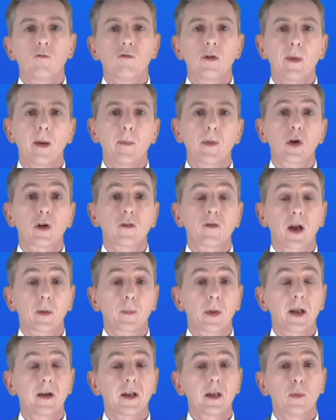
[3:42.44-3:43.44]
Remember, you'll
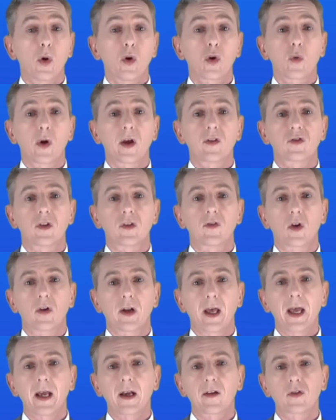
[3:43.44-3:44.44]
find plenty more questions
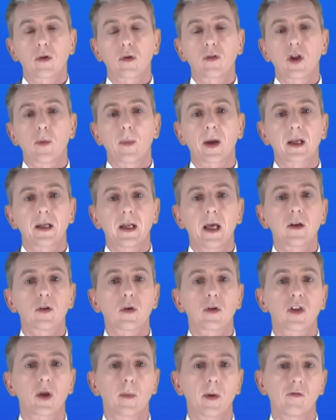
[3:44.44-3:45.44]
on exothermic and
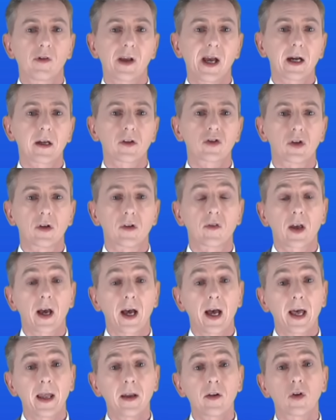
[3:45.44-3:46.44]
endothermic reactions
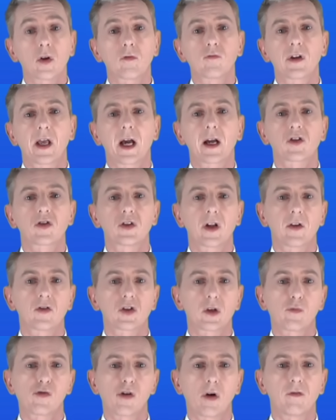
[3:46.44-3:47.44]
and on reaction
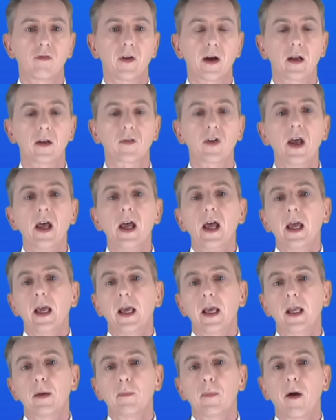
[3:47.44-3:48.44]
energy profiles
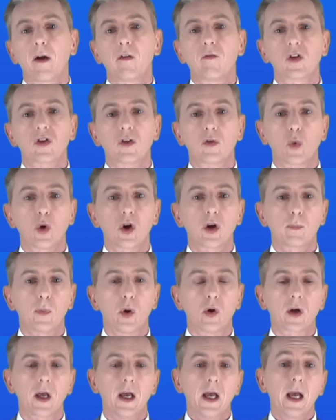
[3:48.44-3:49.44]
in my revision
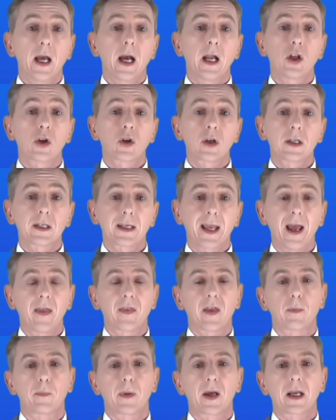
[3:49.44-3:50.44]
workbook, and you can
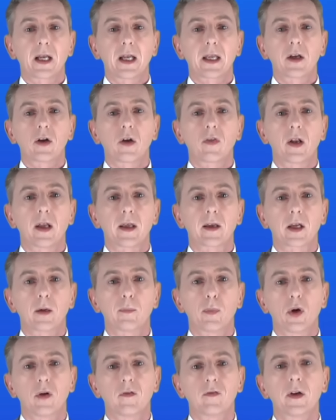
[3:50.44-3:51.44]
get that by clicking on the link
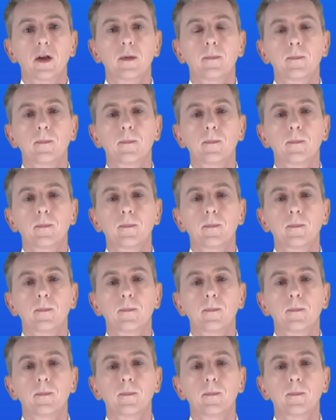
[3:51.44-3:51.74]
above.